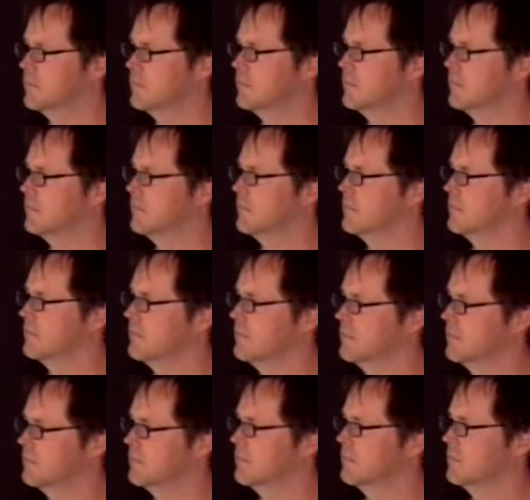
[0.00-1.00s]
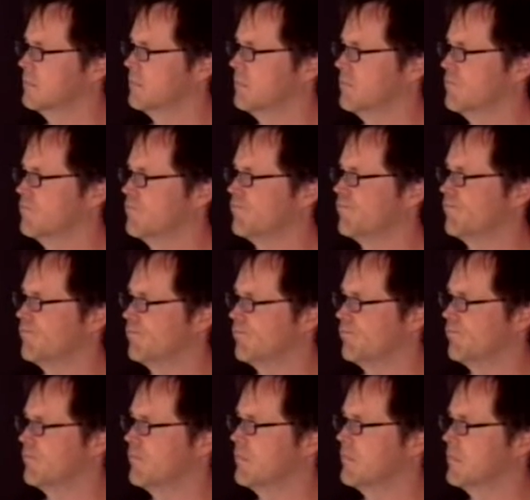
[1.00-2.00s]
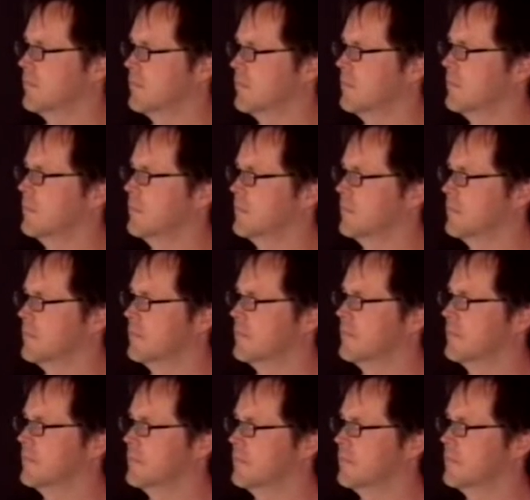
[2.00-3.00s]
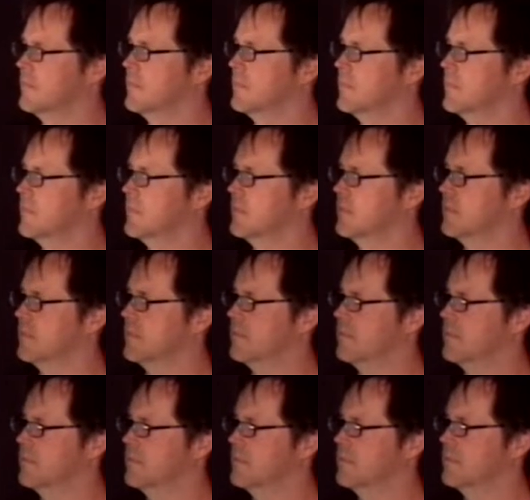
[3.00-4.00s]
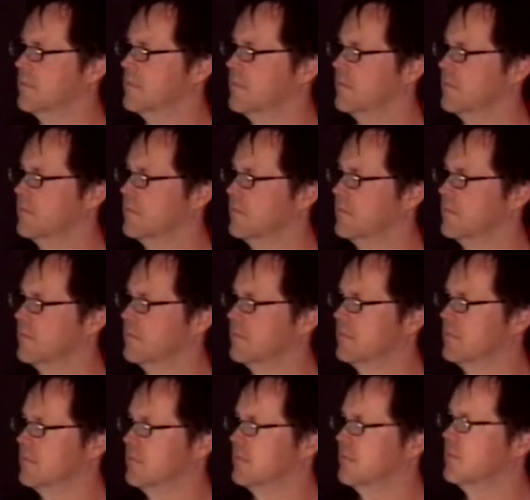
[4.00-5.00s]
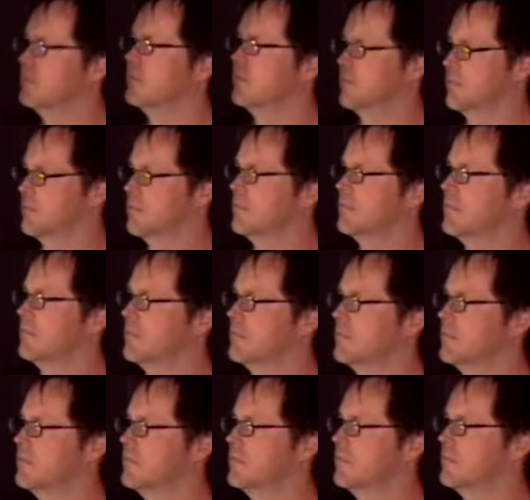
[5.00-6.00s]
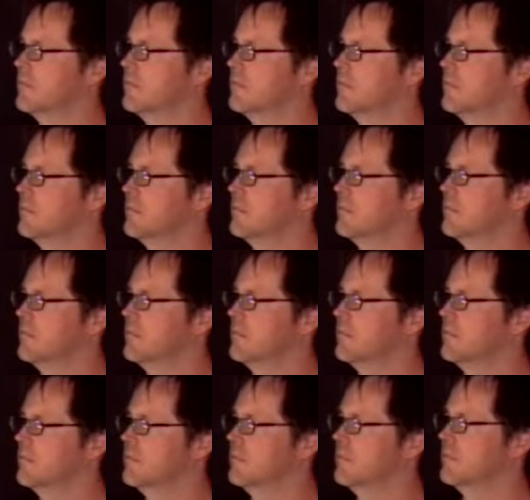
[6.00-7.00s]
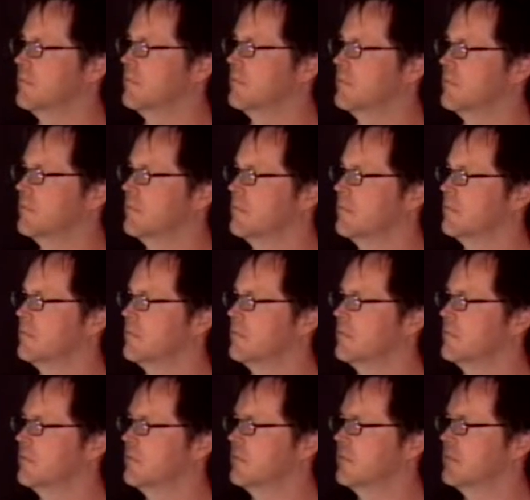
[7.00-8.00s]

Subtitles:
This person isn't speaking.